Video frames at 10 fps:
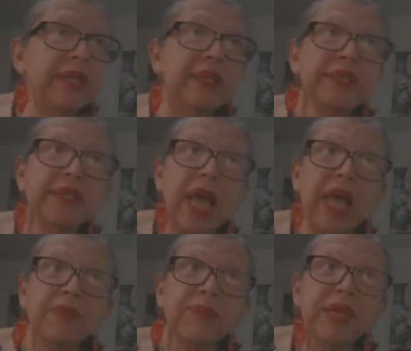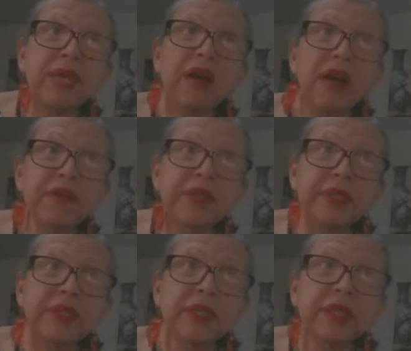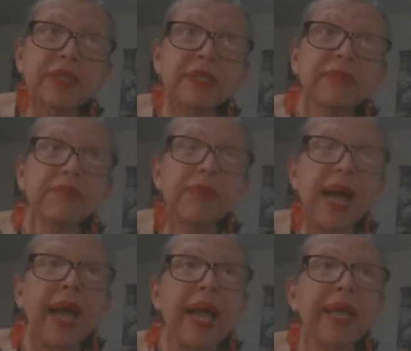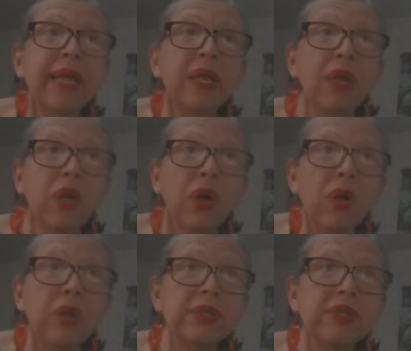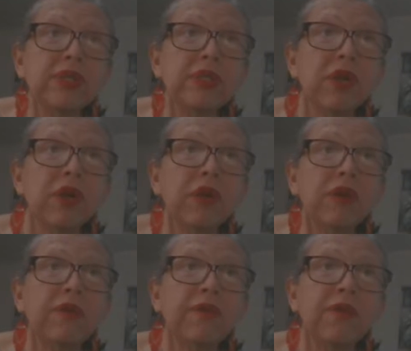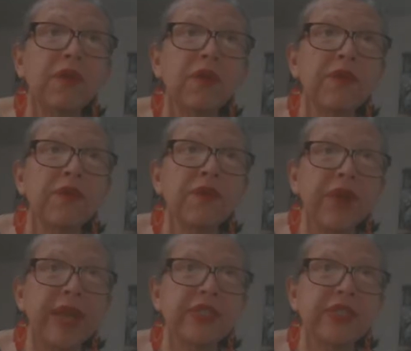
not be governed by laws for French